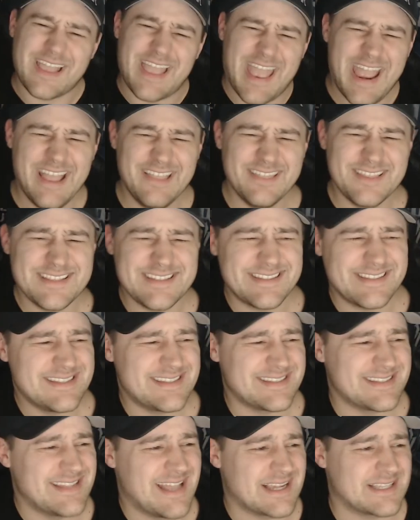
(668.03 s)
And
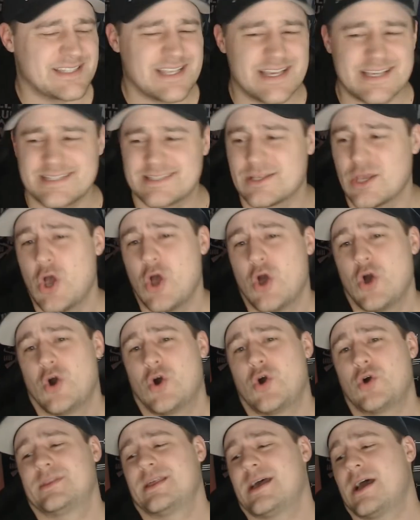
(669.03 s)
this next list,
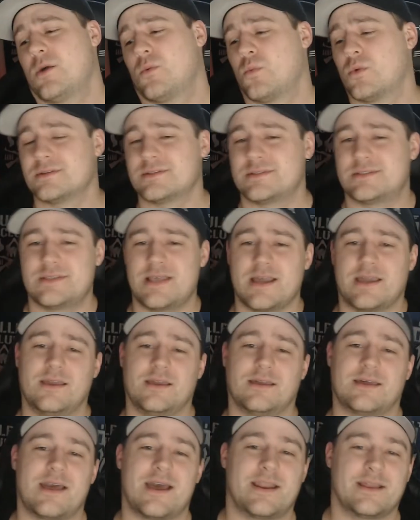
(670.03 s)
hold on one
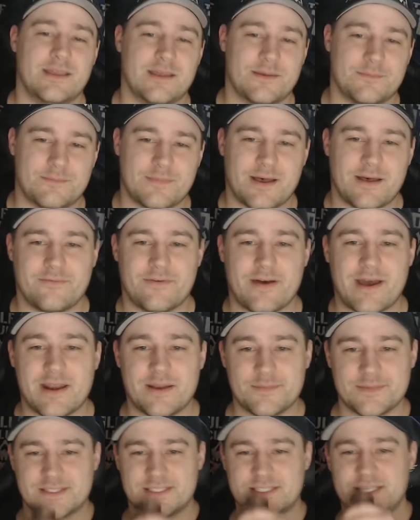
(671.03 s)
second, gotta get my
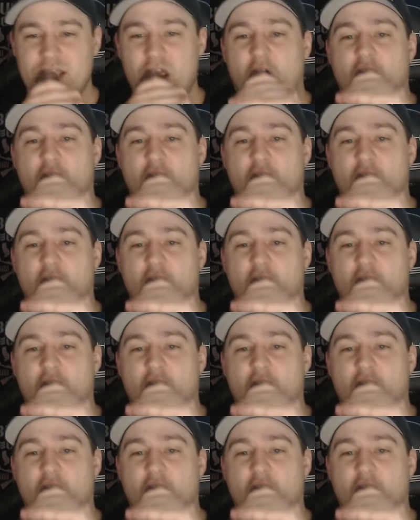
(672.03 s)
vitamin C.